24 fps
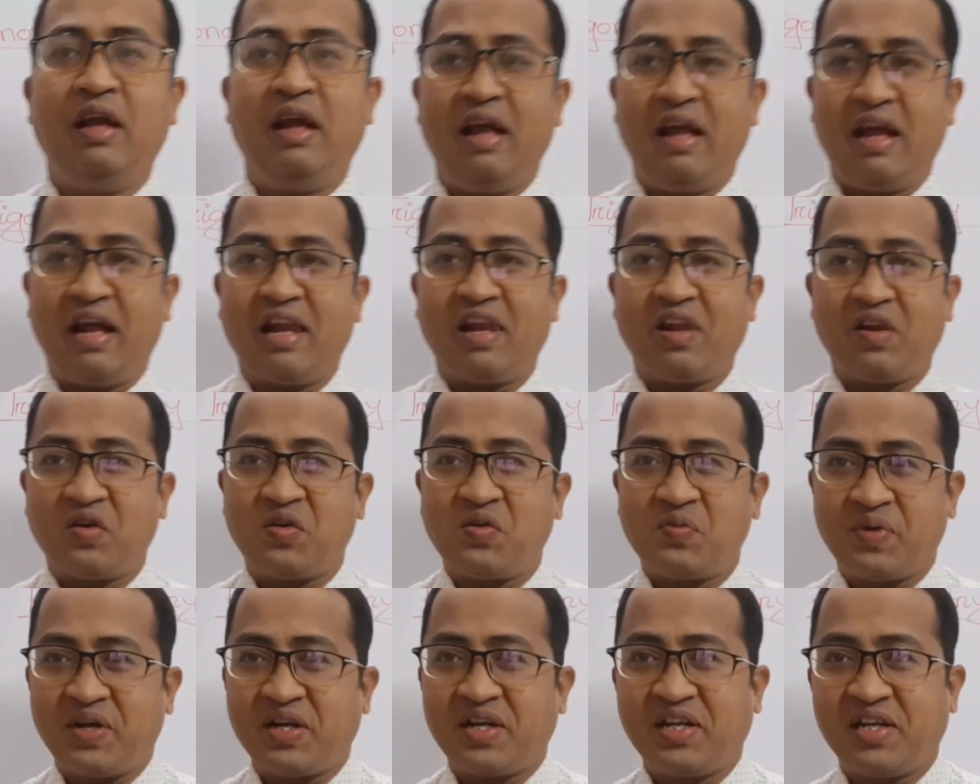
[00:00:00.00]

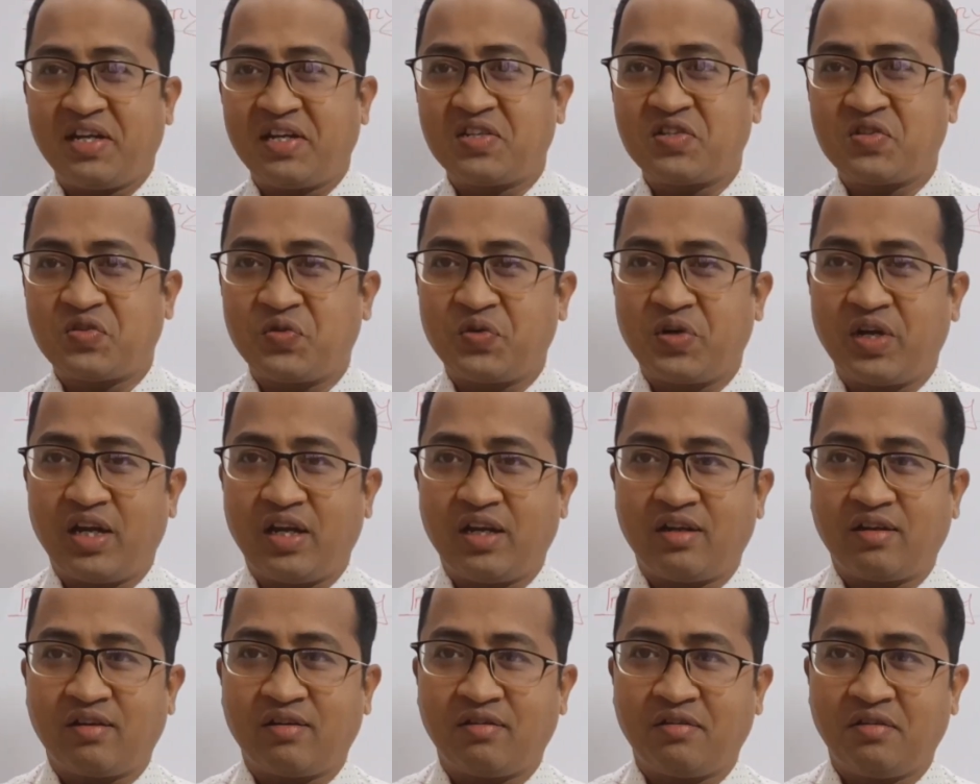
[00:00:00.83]
Hello, my dear
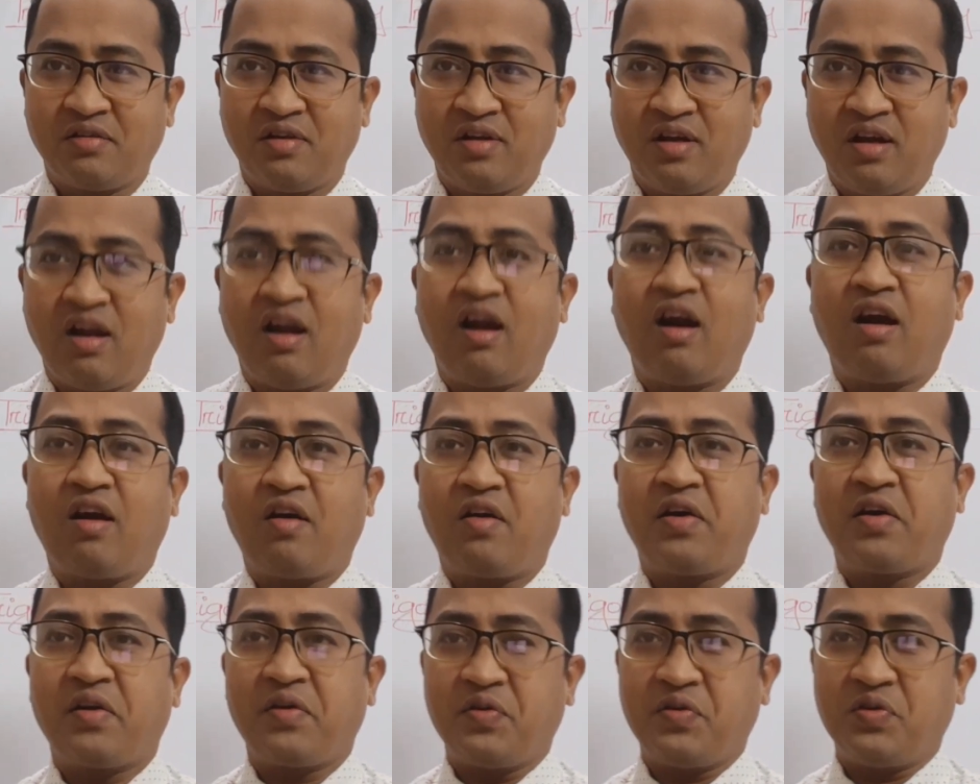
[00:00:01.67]
student. How
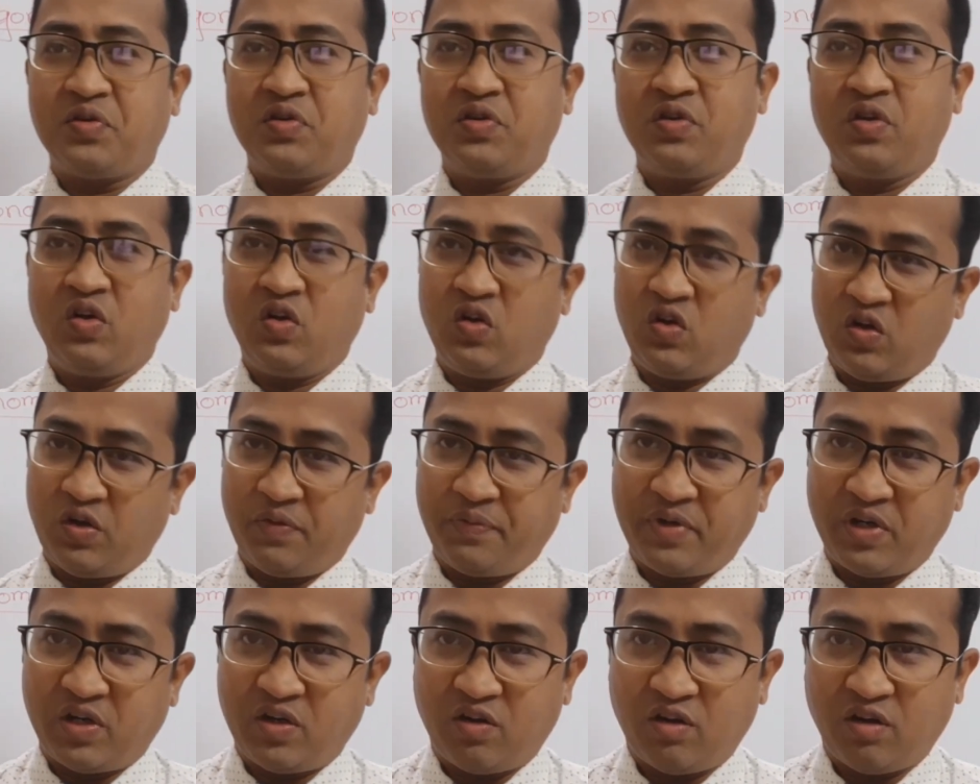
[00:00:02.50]
are you? Hope
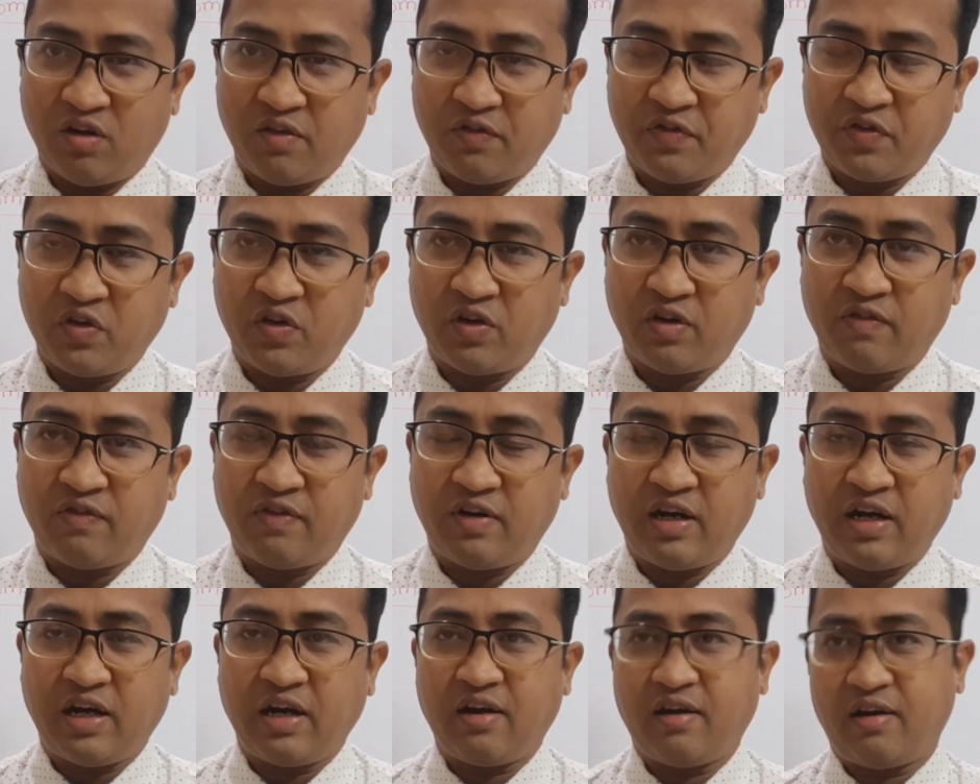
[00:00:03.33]
that all of you are
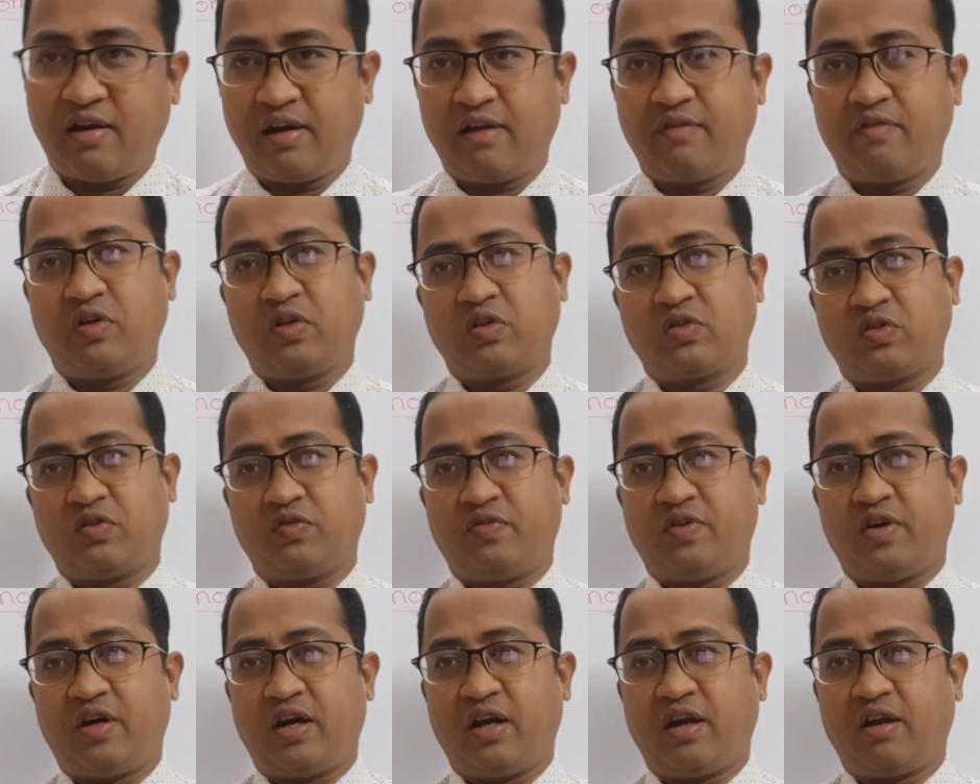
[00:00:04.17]
fine. I am also
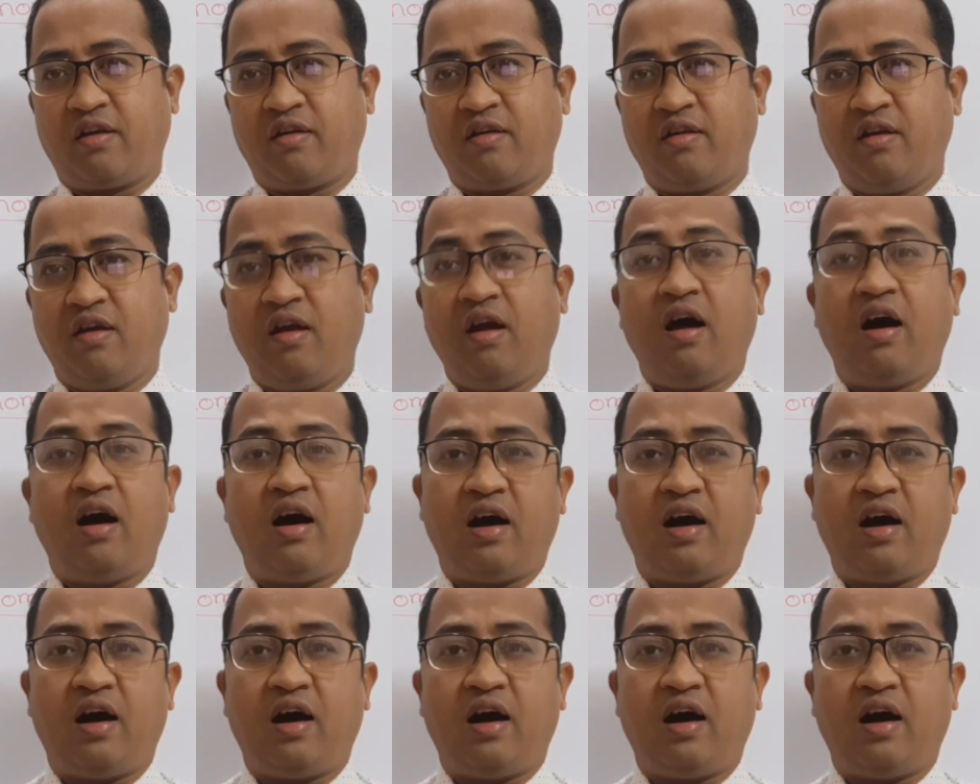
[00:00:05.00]
fine.